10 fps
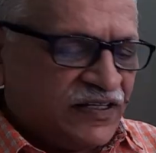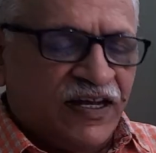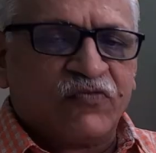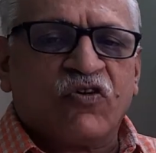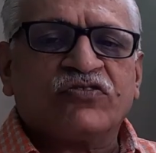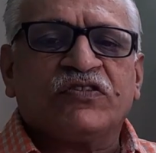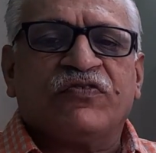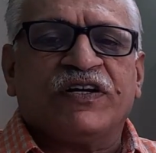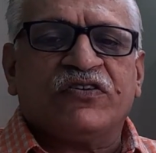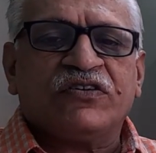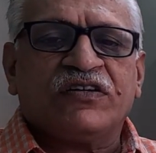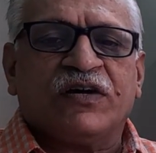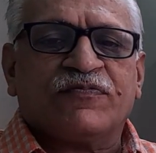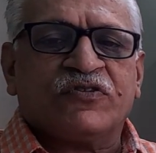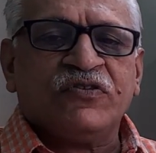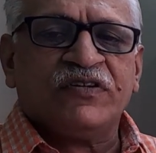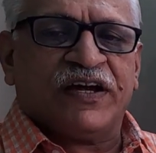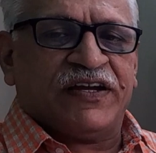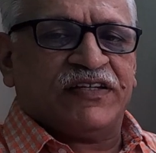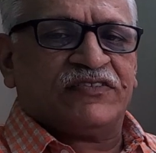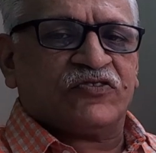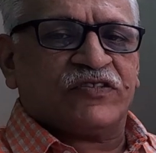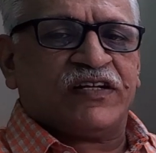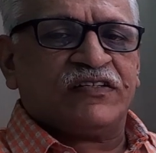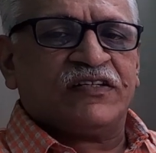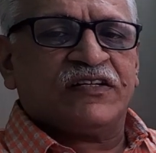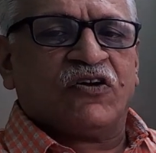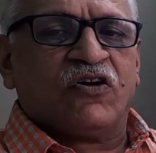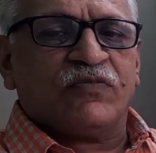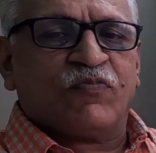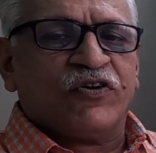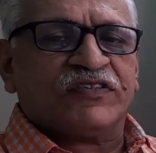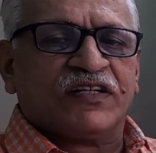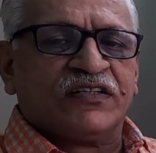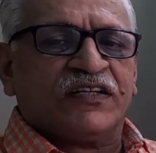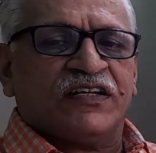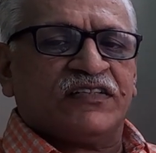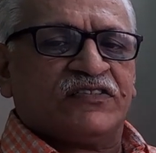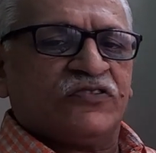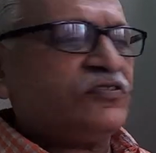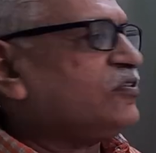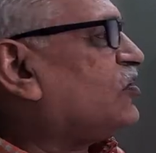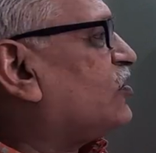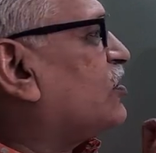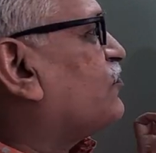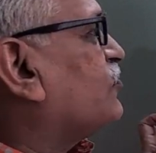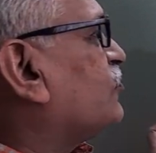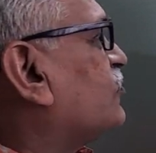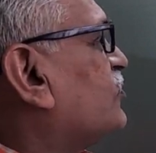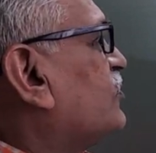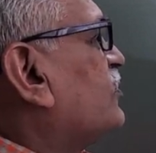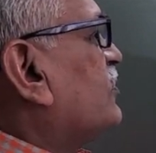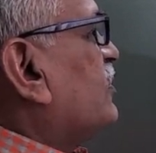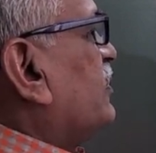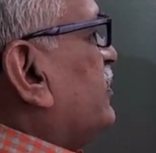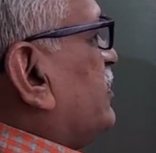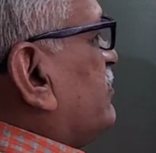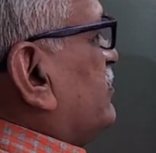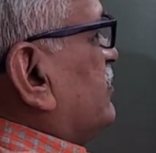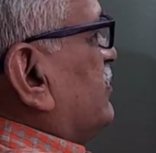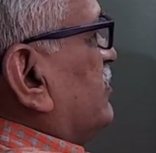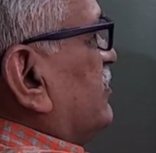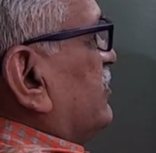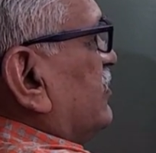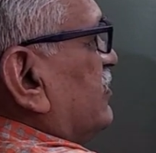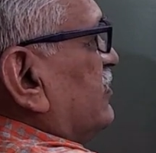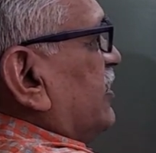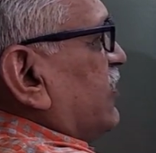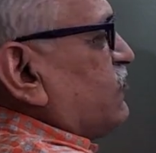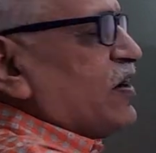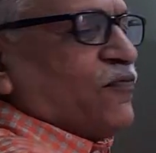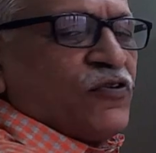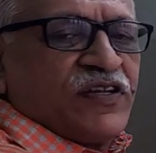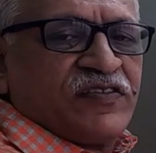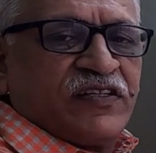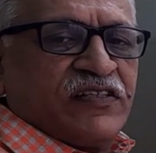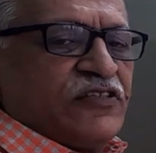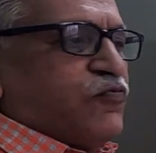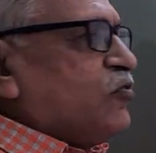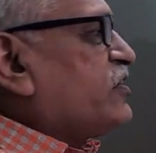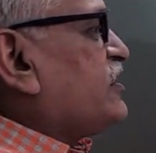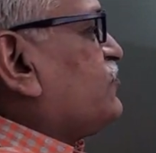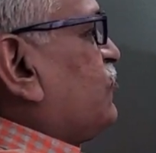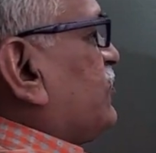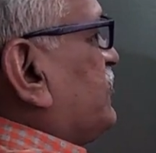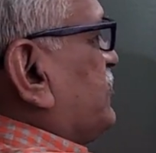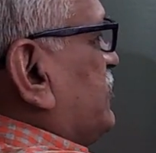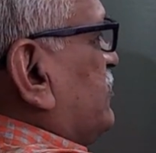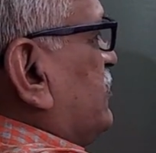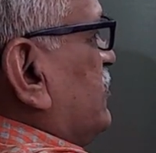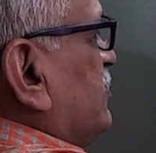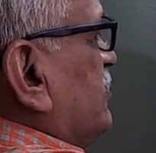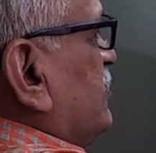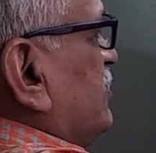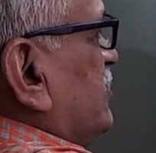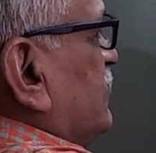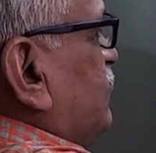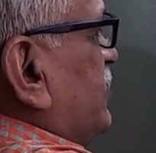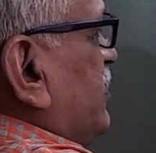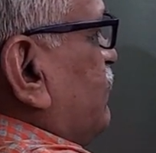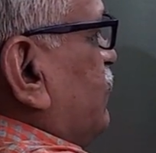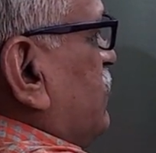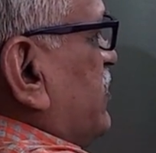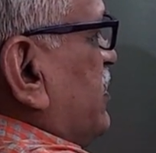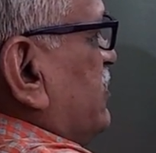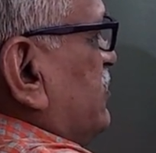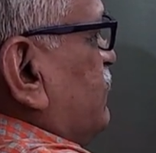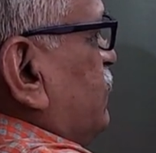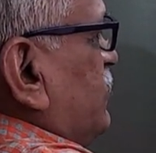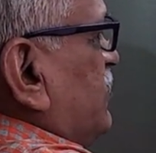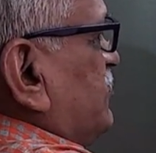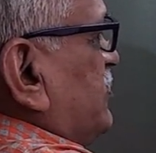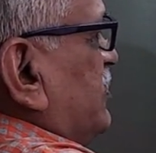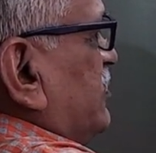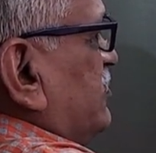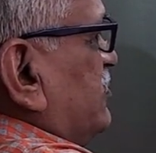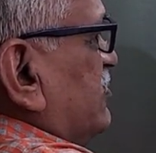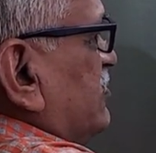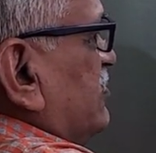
and watch the video up to end so that all points are clear to all of you. Here the required Fourier series is full range Fourier series. Therefore that full range Fourier series